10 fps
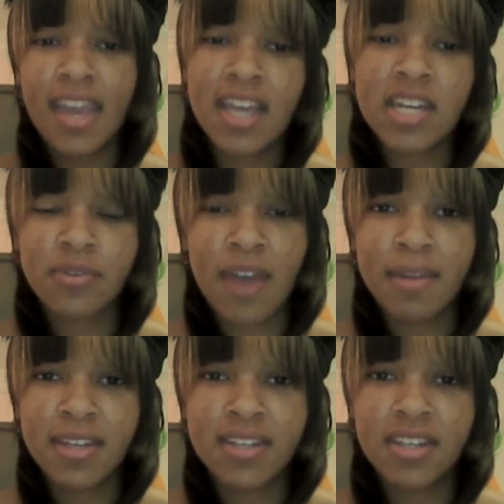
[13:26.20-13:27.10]
and
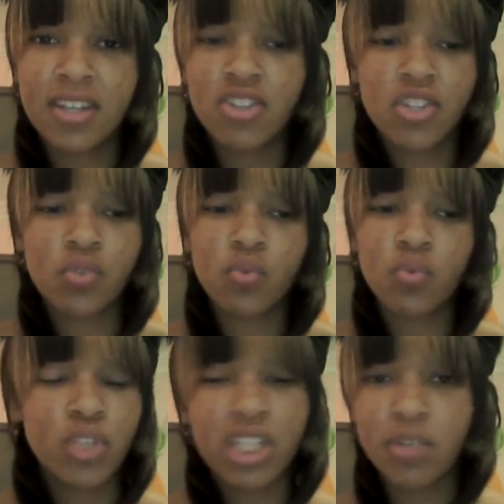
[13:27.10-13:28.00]
rabbit. Just
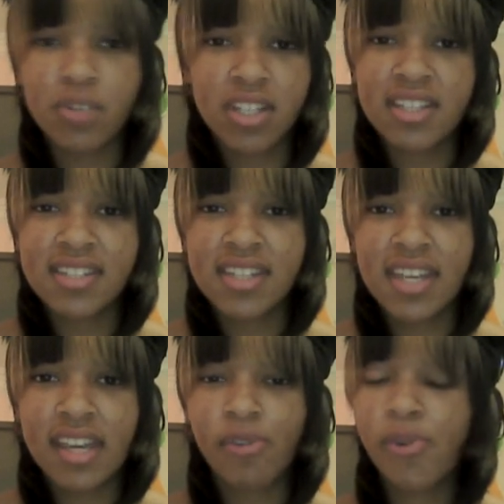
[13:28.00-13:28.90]
really
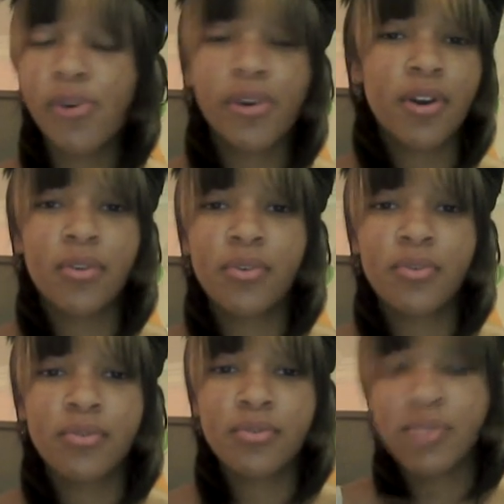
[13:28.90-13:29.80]
realistic, or
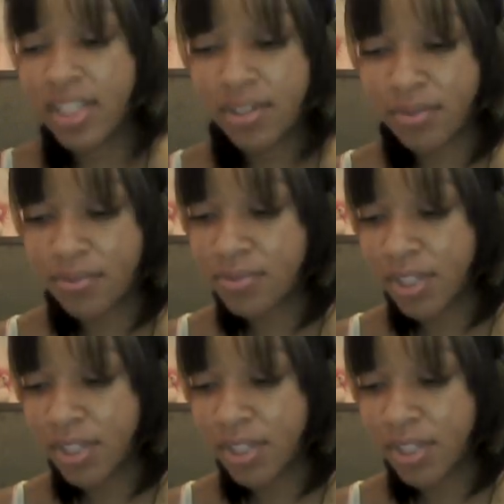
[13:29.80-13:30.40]
really